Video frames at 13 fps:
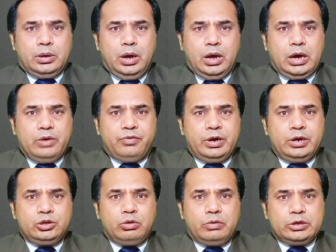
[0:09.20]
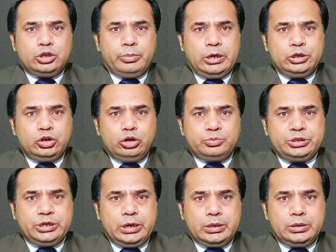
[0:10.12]
Hi friends, you are watching my YouTube
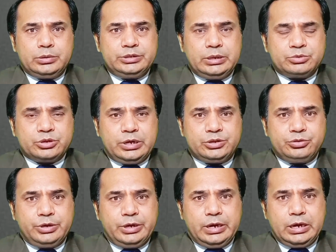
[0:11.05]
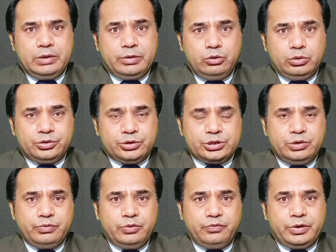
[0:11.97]
channel, Gems Crest. Today I have an
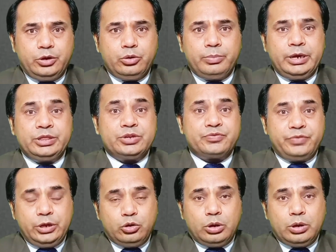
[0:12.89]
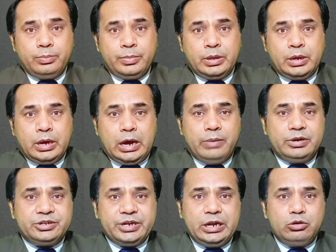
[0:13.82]
interesting video for you. In this video, I
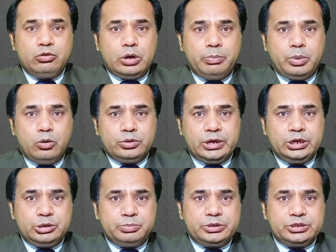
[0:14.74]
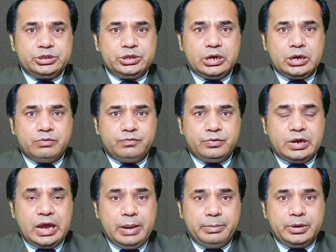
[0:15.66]
will tell you about the interpretation of
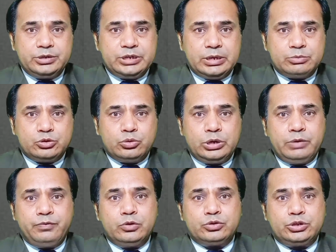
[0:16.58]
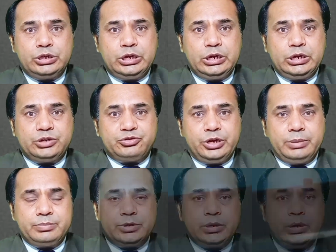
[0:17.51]
emerald gemstone if you see in
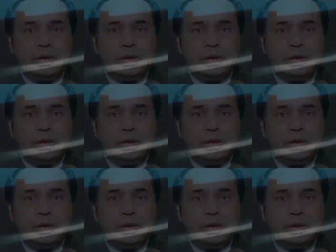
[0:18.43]
dream,